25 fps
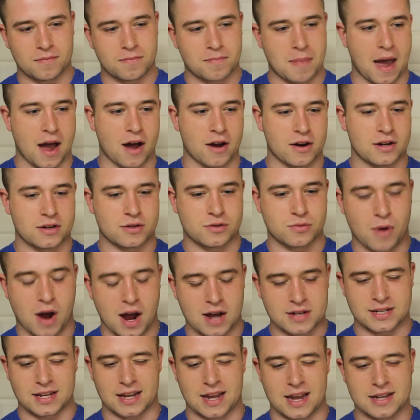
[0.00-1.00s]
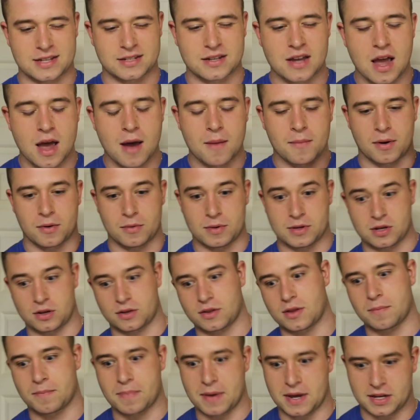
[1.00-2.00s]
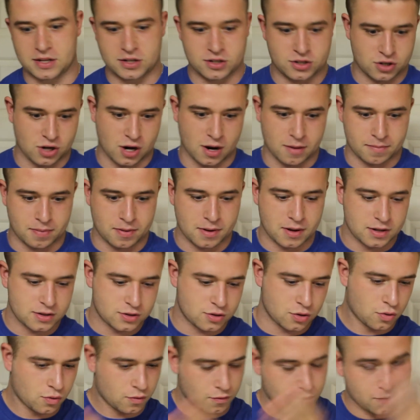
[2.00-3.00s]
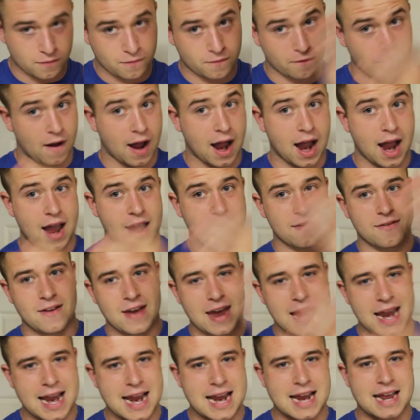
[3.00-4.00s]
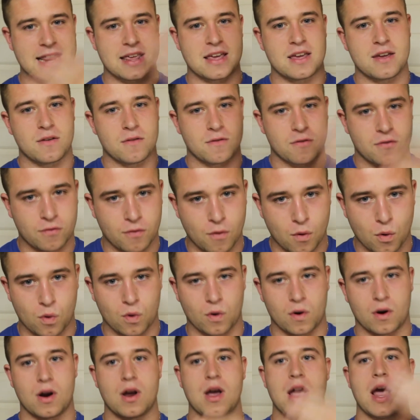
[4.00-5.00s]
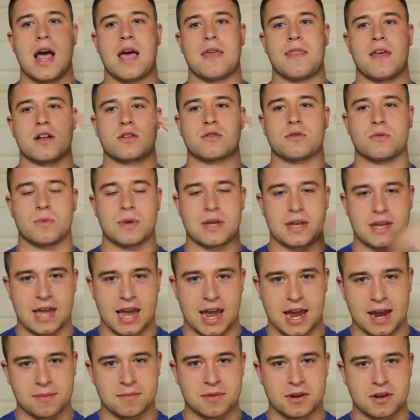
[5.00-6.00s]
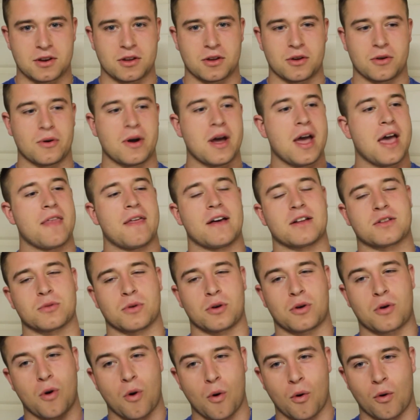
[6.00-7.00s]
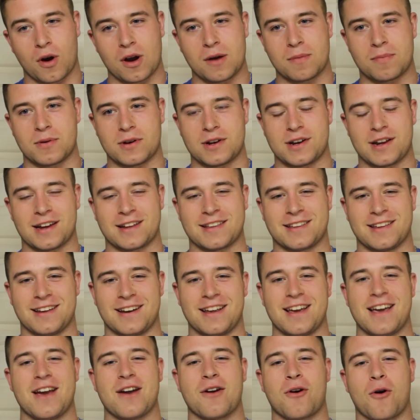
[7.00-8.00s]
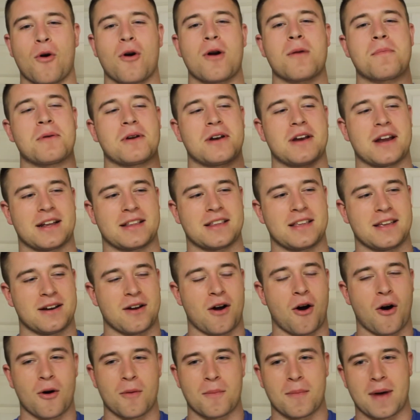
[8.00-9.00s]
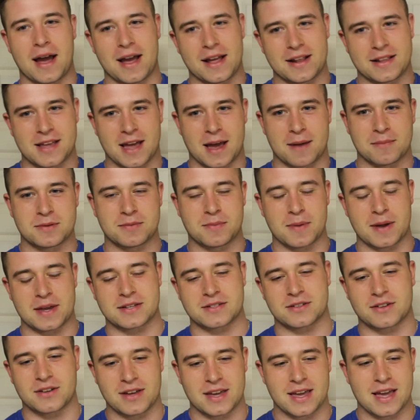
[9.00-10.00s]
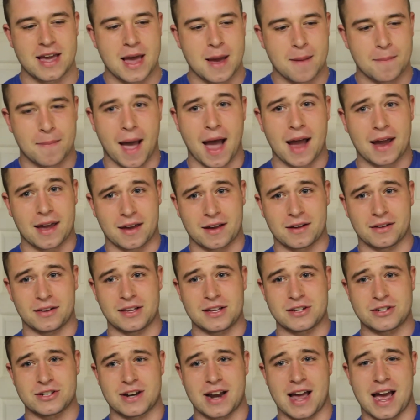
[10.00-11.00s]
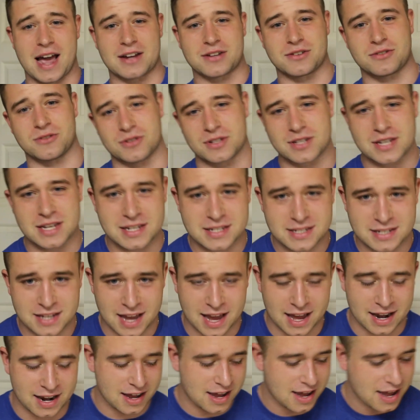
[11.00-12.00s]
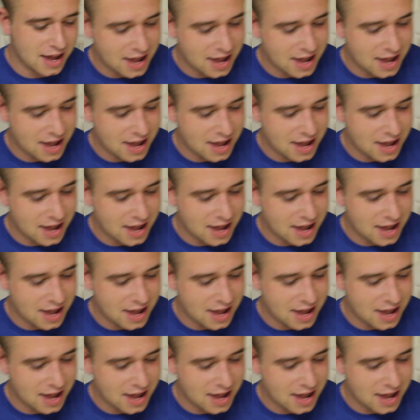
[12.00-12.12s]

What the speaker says: poundage-wise, I guess, but we took the biggest jump to 584, and that's what we came to do. That's what Corey predicted. Corey predicted all my attempts, basically, back at Collegiate Nationals. He said,